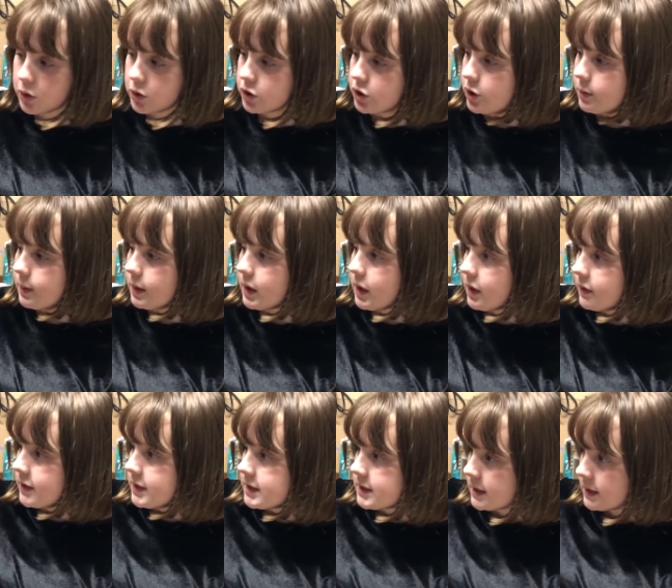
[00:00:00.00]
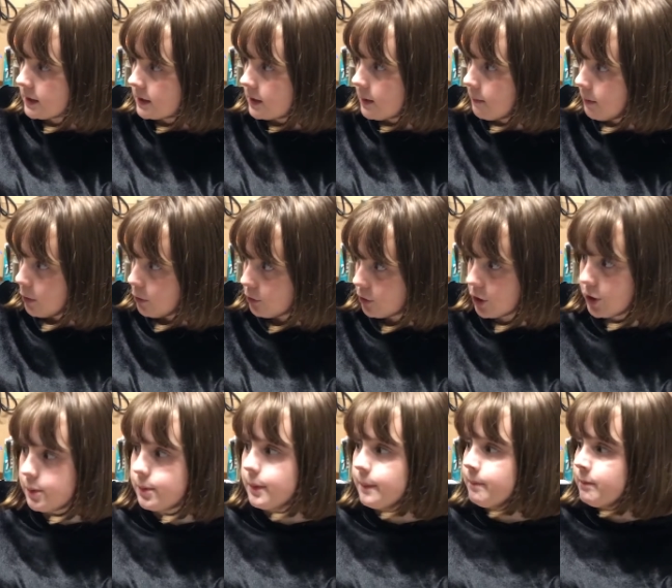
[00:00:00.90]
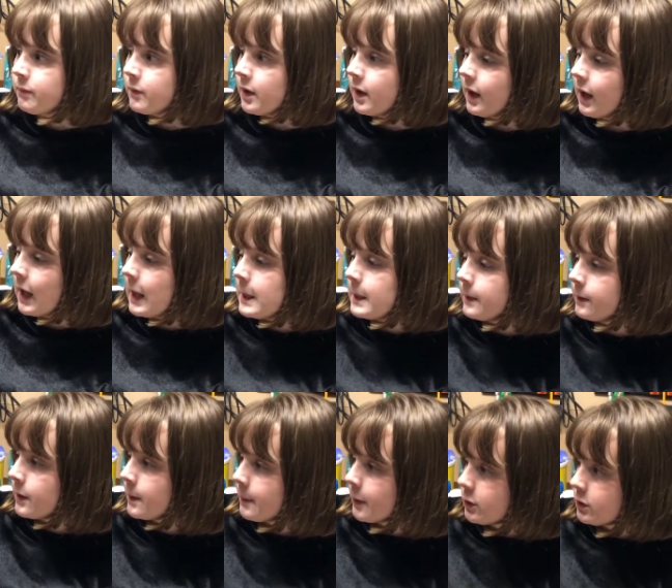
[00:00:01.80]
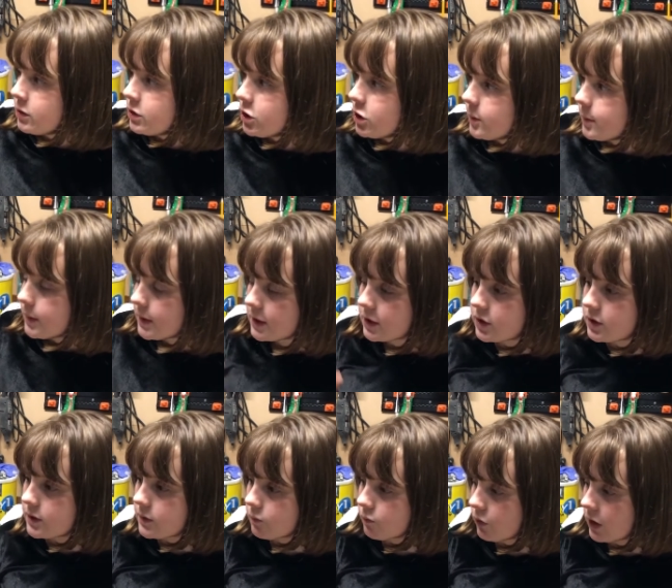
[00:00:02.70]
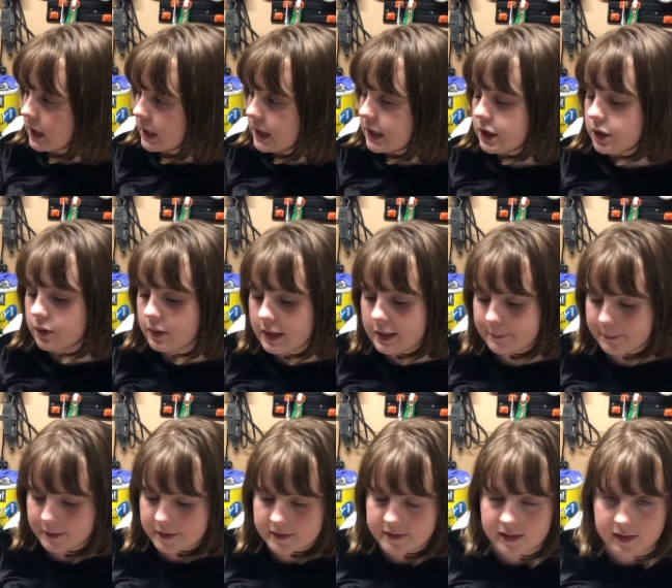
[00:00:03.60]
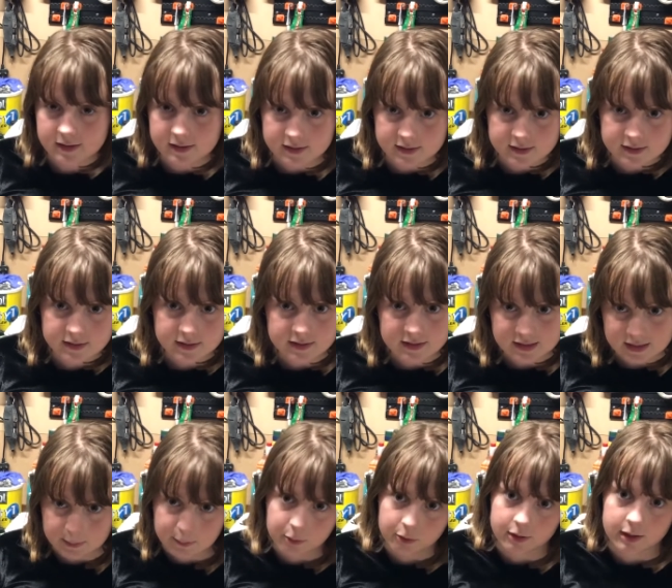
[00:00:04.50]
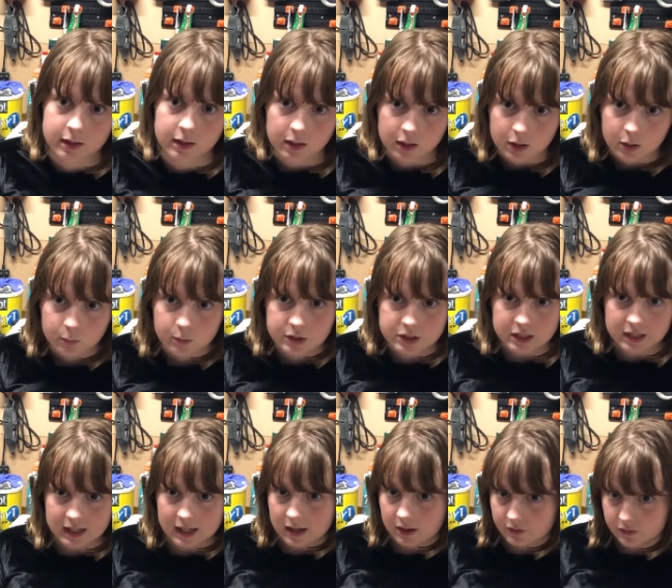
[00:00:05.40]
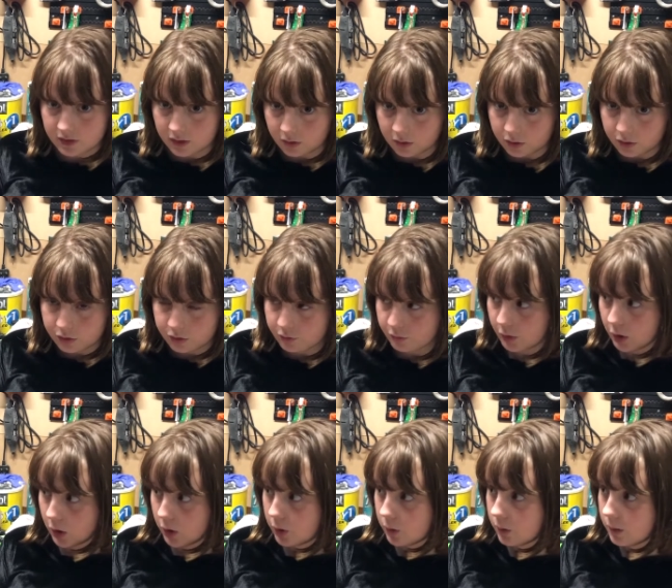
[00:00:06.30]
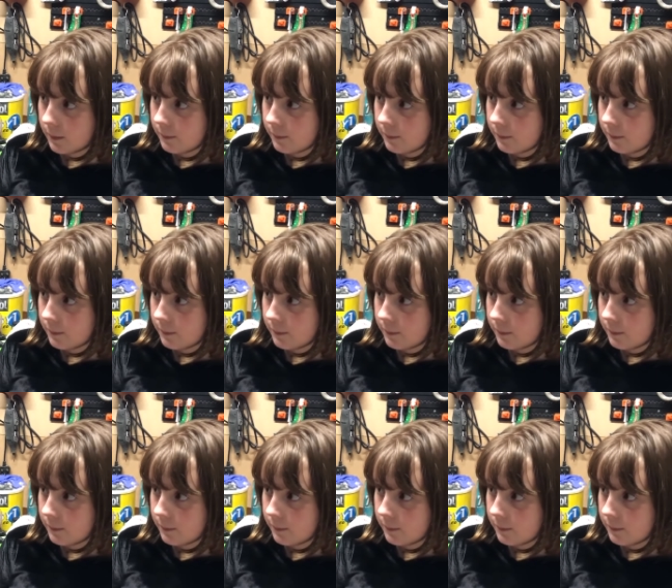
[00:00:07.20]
tube. This is the blue tube. And the Bowden tube is really unique because it's slippery, which allows it through